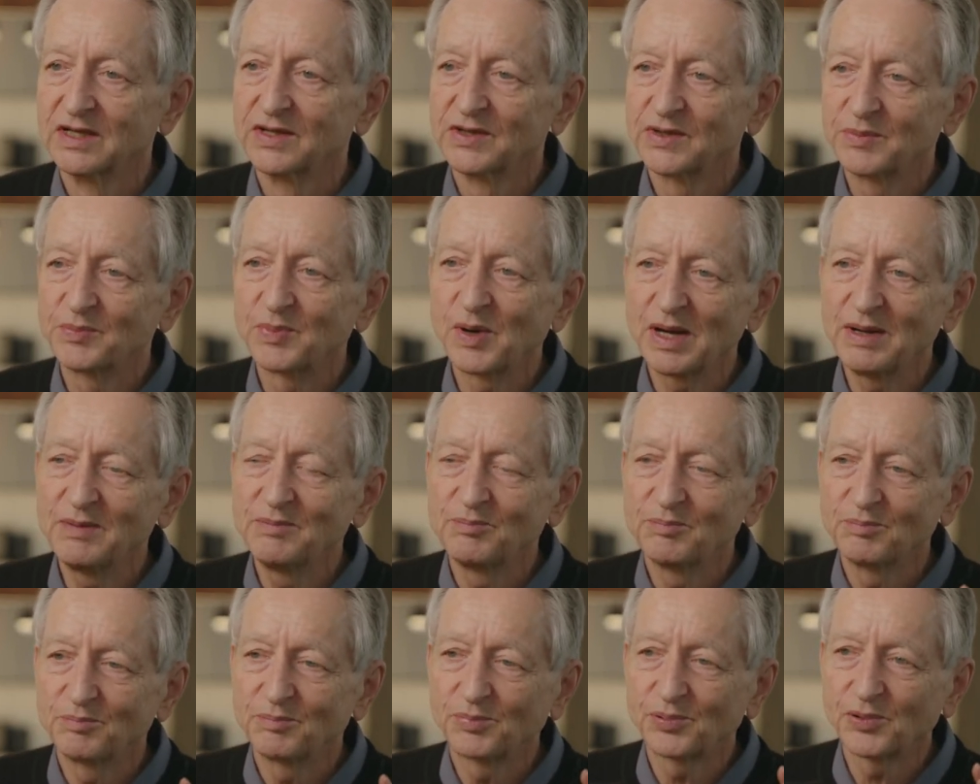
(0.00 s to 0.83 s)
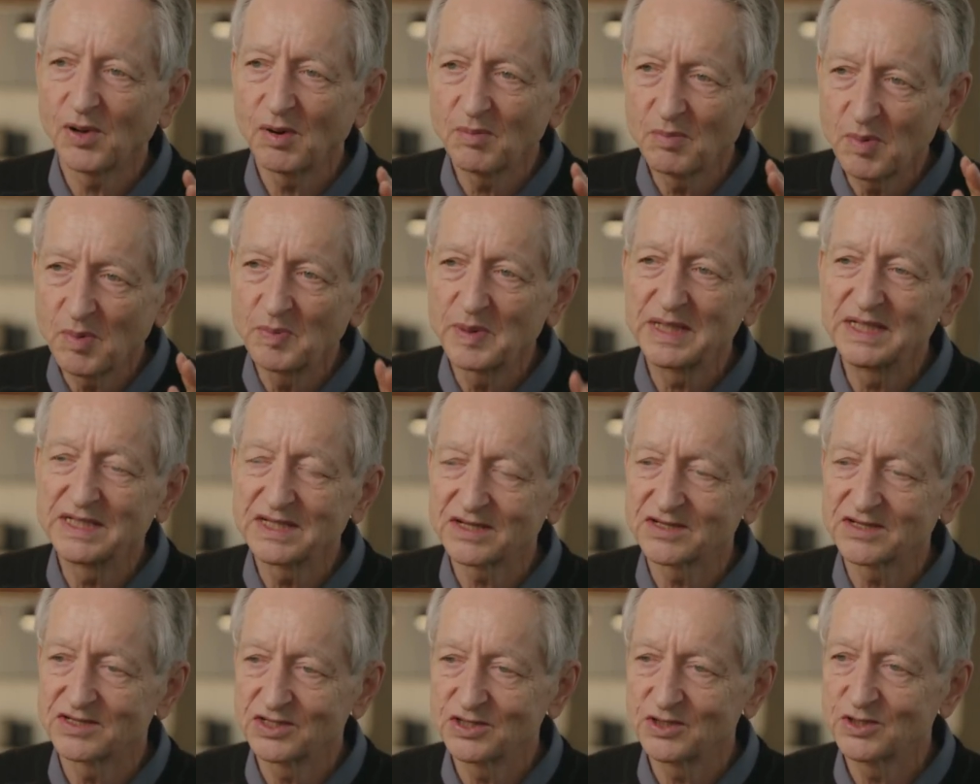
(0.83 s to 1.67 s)
The brain probably
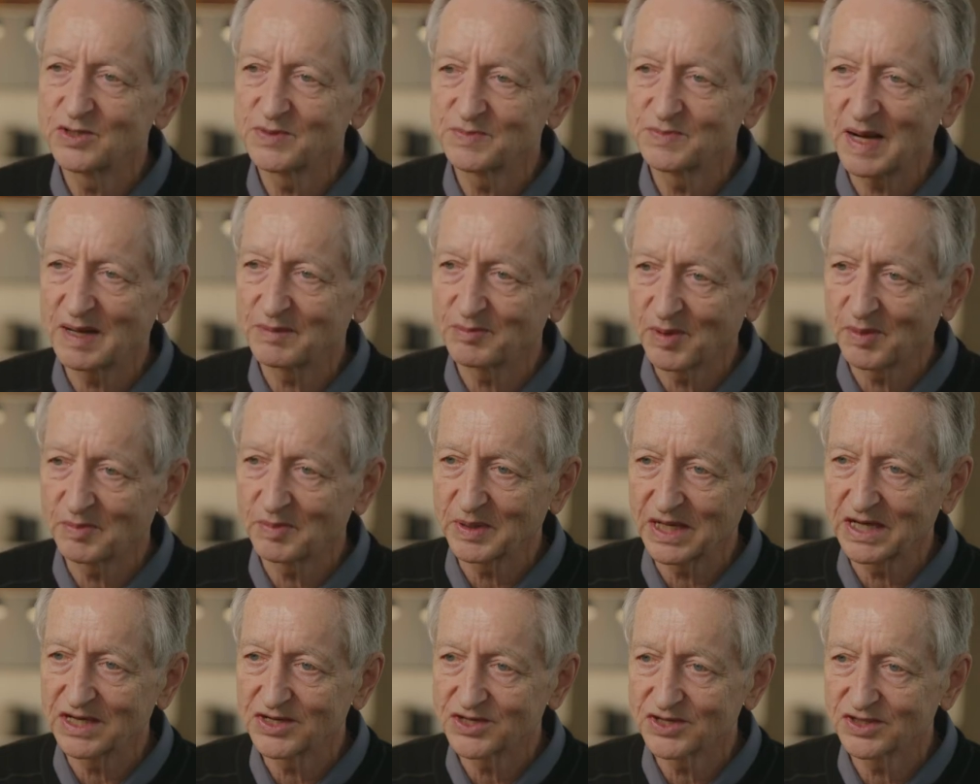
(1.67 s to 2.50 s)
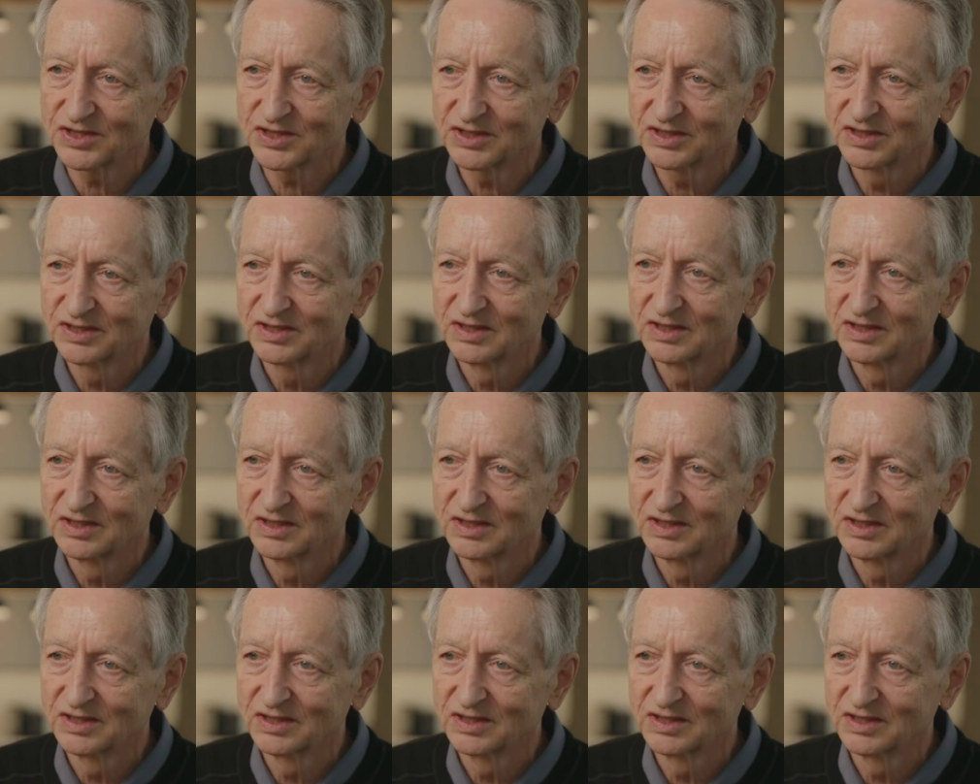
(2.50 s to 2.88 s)
doesn't use backpropagation.